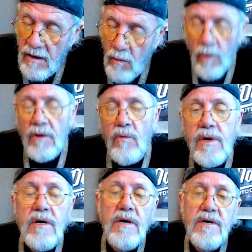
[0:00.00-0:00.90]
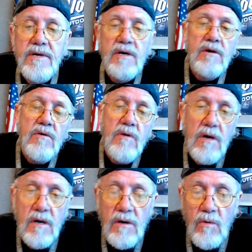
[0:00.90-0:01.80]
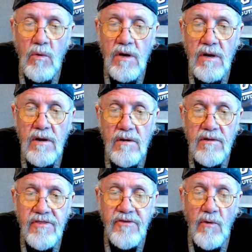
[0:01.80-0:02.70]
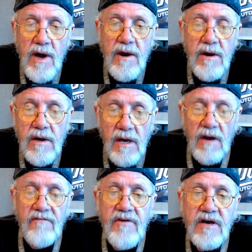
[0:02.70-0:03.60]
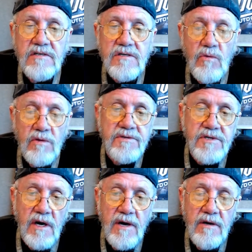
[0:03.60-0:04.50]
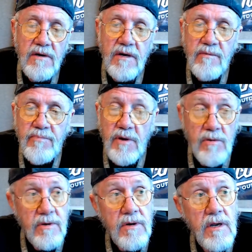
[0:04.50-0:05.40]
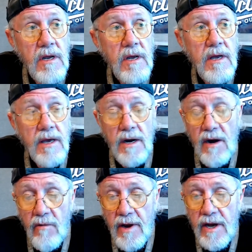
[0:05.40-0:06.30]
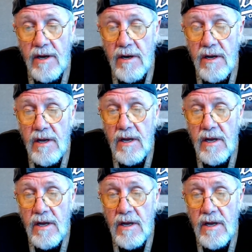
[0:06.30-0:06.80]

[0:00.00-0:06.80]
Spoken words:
what are we going to do when the threat elevates with China and Putin in Iran,